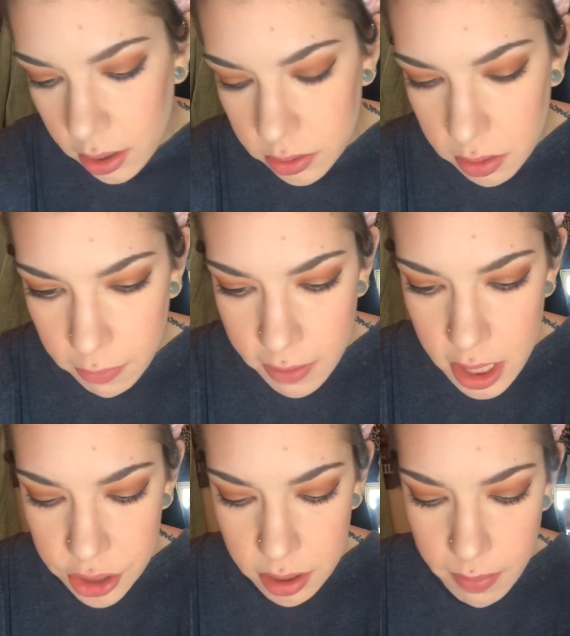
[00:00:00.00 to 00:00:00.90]
So the
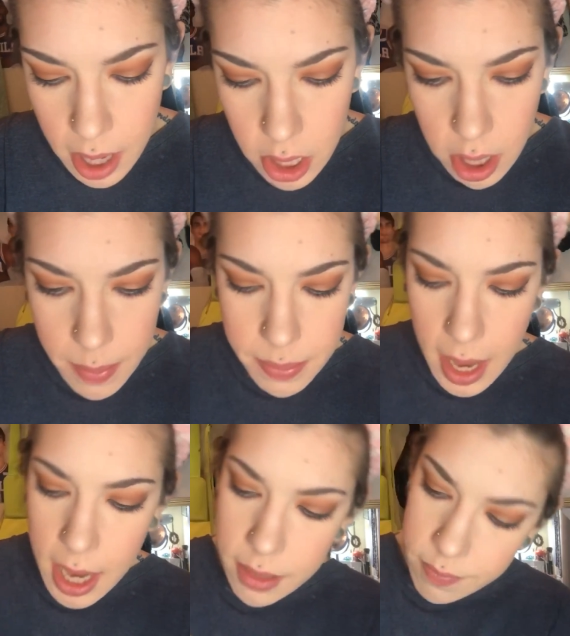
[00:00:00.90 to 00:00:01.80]
finishing powder, I'm
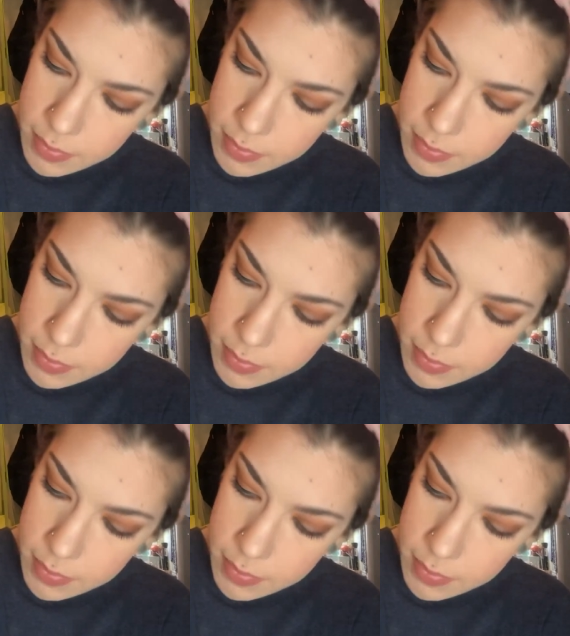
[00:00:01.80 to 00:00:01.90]
not